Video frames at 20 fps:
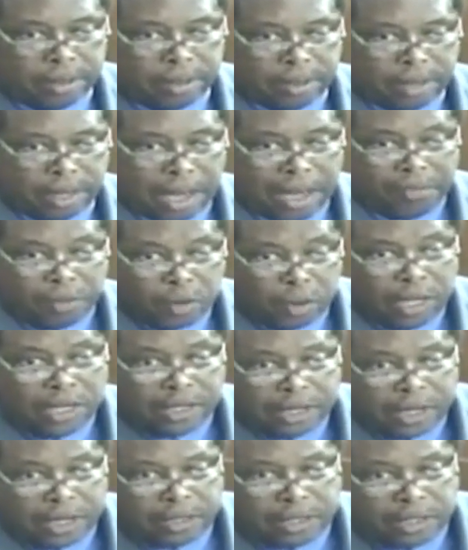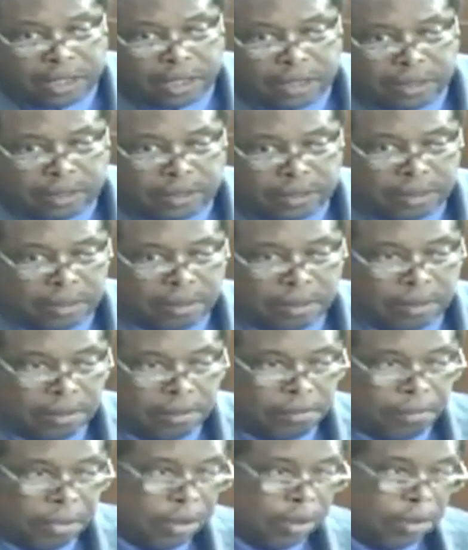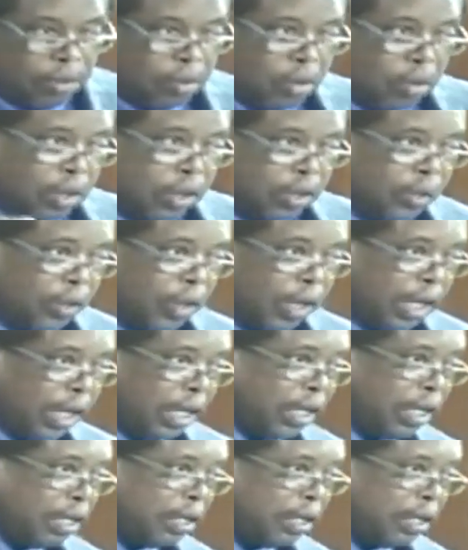have good intentions, but the road to hell is